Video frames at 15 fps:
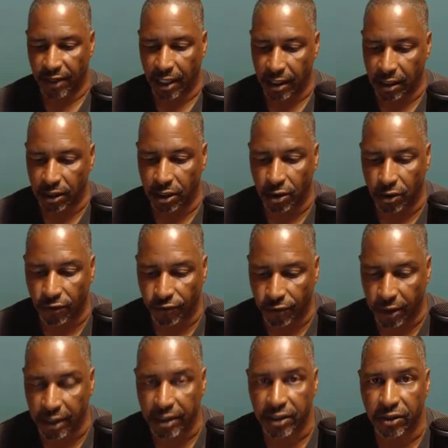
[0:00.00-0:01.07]
then you're
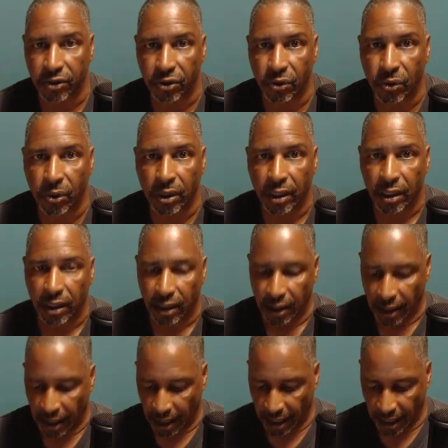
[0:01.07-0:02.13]
free to
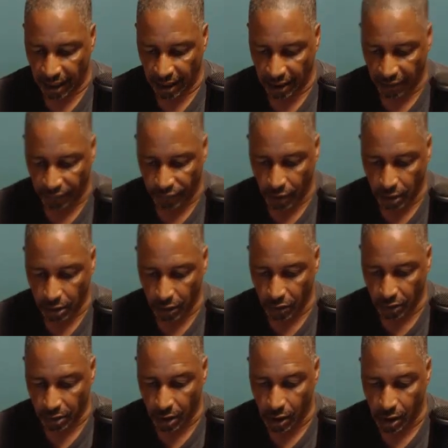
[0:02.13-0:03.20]

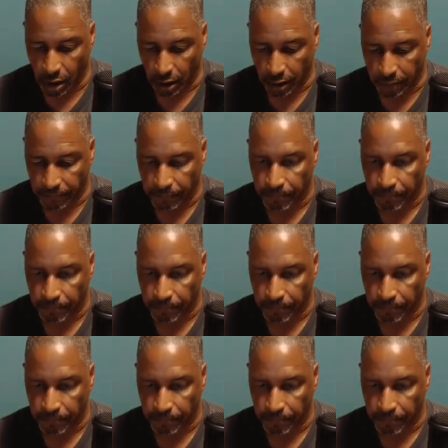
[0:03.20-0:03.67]
follow along.